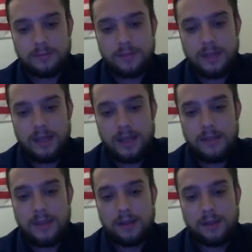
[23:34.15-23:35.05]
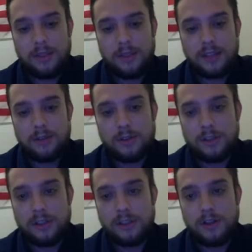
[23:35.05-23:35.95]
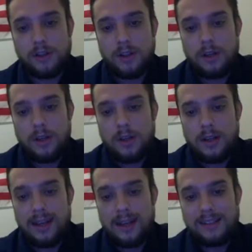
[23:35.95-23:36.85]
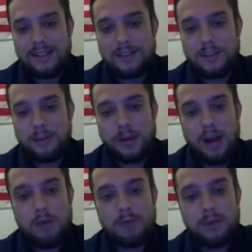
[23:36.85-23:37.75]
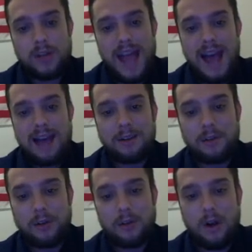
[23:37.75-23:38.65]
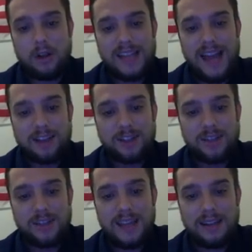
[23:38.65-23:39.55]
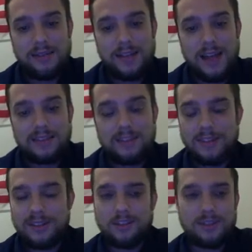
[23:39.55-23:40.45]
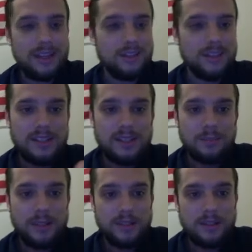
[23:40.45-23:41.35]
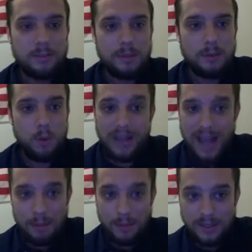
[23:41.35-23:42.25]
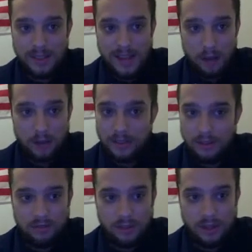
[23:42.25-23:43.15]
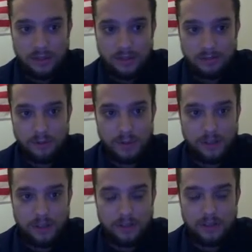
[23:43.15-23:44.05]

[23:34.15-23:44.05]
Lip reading: And then on the thank you screen, it's super helpful to add a little call to action at the end of that. That just explains to people what happens now that they've filled out the information.